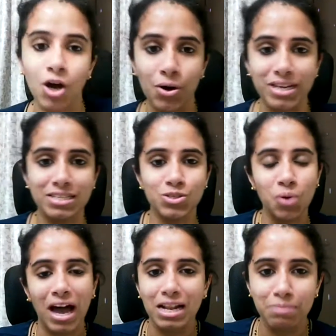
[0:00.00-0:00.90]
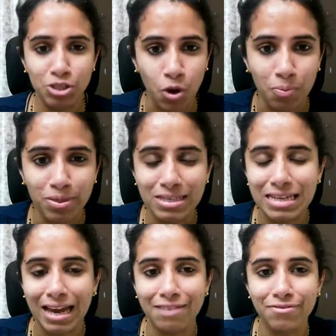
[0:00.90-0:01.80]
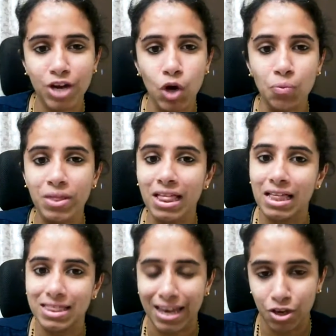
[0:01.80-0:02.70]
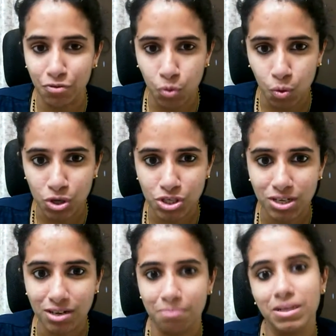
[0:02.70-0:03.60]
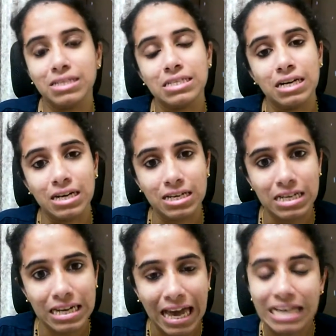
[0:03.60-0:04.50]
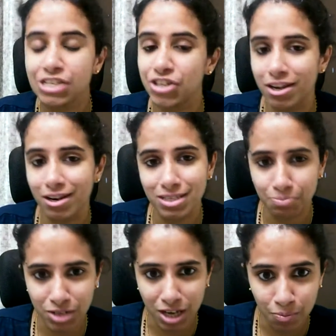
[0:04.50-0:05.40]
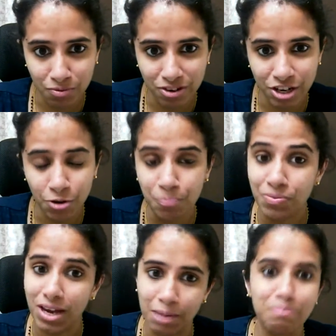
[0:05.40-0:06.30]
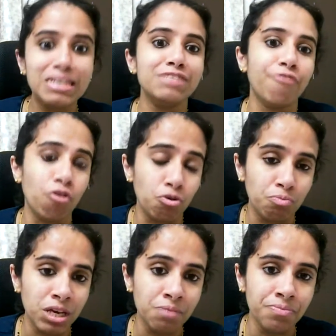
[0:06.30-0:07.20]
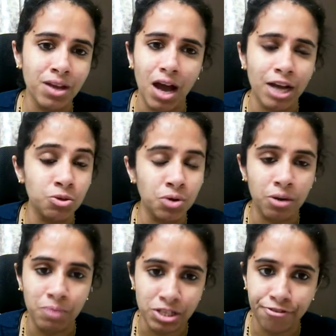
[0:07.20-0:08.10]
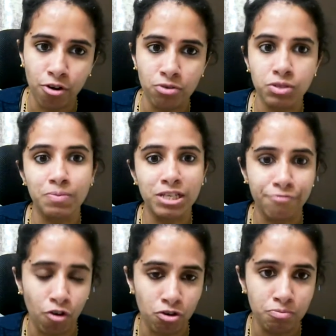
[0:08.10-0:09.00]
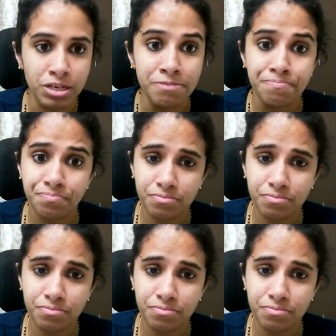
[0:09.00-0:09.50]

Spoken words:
Okay, so I'll be stopping this live now. Thank you for watching. Please like, share, and subscribe the video, and please follow me. I don't have much followers. Please follow me,